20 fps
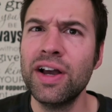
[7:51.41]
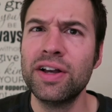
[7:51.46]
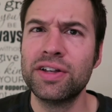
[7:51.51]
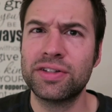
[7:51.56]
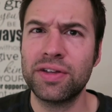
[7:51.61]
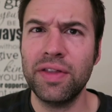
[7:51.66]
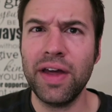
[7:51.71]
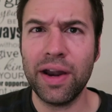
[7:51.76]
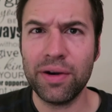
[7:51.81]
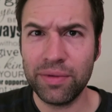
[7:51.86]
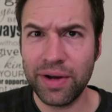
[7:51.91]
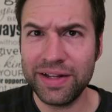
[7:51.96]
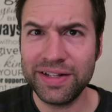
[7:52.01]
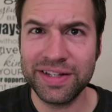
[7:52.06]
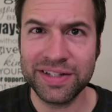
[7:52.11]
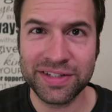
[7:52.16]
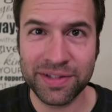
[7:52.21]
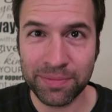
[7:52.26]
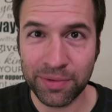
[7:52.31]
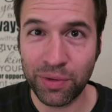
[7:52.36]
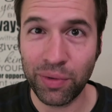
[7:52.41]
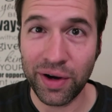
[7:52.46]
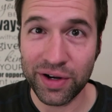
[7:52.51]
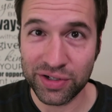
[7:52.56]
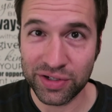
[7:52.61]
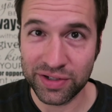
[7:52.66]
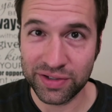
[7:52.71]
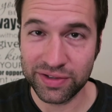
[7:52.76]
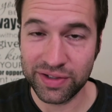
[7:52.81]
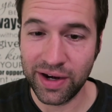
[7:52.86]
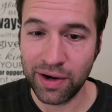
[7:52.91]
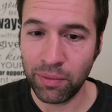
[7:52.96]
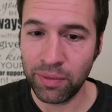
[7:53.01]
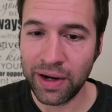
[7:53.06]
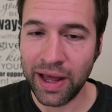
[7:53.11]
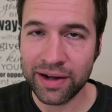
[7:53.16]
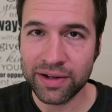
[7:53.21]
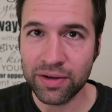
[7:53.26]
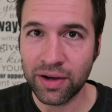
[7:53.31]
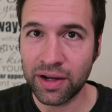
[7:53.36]
So that raises some questions there.
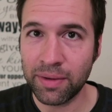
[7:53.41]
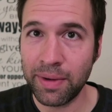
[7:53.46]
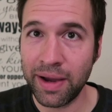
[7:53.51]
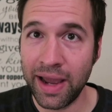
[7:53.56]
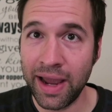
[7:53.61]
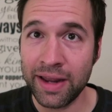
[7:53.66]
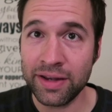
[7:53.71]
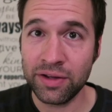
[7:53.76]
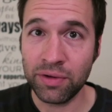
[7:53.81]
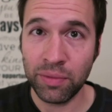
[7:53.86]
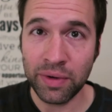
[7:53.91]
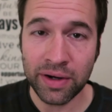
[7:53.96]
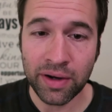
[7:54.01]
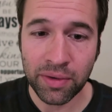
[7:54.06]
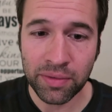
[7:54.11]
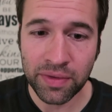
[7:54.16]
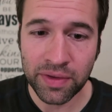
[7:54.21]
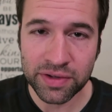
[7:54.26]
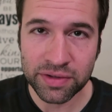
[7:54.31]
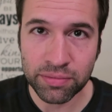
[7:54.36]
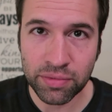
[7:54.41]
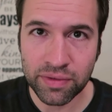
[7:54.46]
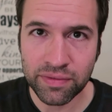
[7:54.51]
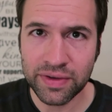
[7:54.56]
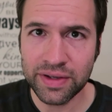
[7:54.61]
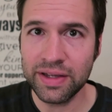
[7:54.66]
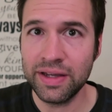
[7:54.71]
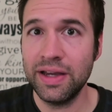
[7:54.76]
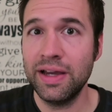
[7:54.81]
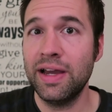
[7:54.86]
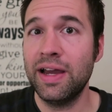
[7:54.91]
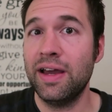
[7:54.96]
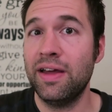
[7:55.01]
When I talk about innuendo in this movie,